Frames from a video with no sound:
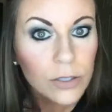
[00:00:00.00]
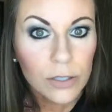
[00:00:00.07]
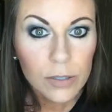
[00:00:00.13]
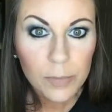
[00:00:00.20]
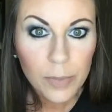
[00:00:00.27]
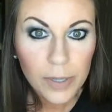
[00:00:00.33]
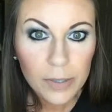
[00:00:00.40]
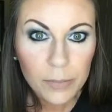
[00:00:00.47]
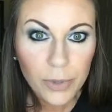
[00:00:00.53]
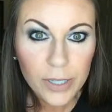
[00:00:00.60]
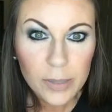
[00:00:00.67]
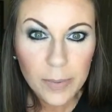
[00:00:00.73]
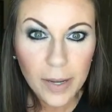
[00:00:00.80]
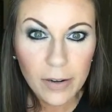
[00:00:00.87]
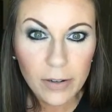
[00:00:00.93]
is just
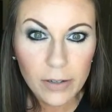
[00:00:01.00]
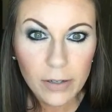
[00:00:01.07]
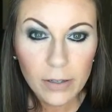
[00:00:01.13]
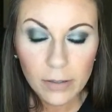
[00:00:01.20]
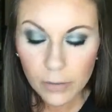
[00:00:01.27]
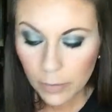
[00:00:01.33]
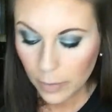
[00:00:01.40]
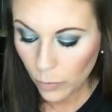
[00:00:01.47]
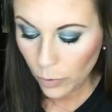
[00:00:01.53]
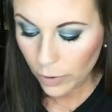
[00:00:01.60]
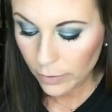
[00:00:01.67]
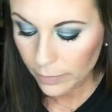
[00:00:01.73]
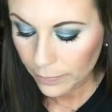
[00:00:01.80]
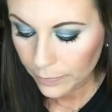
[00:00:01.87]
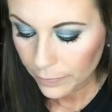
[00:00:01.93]
pressed powder, a little bit more.
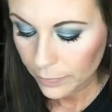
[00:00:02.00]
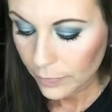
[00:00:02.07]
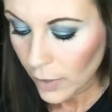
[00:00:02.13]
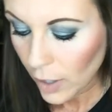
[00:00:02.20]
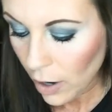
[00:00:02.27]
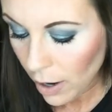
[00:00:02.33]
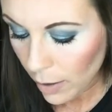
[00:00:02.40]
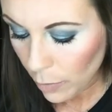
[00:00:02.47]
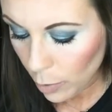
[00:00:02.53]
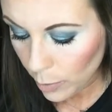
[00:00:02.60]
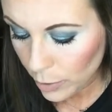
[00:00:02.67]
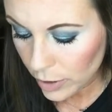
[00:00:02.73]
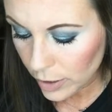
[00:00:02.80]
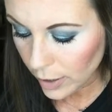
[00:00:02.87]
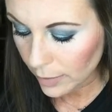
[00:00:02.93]
All right, we're
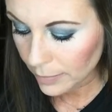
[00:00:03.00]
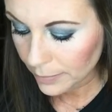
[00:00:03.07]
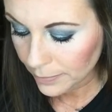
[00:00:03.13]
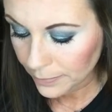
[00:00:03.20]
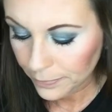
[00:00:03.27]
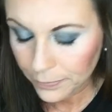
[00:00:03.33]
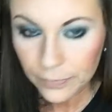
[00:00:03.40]
almost done.